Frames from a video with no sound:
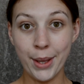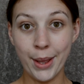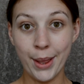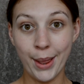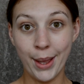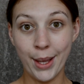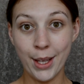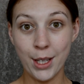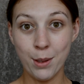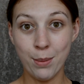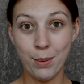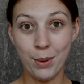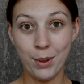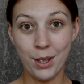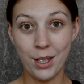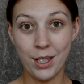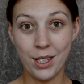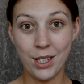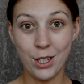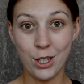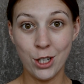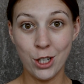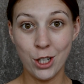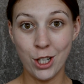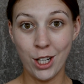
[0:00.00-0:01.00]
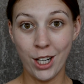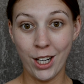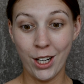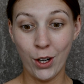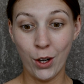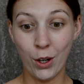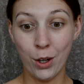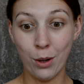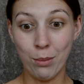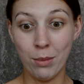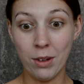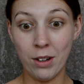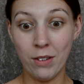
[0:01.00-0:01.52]
well, let's put this shit
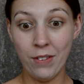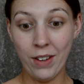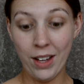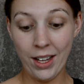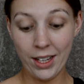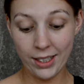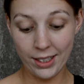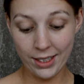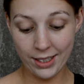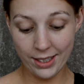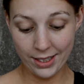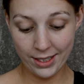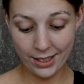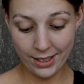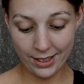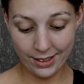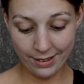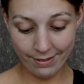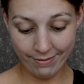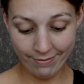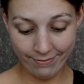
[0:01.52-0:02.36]
on my face.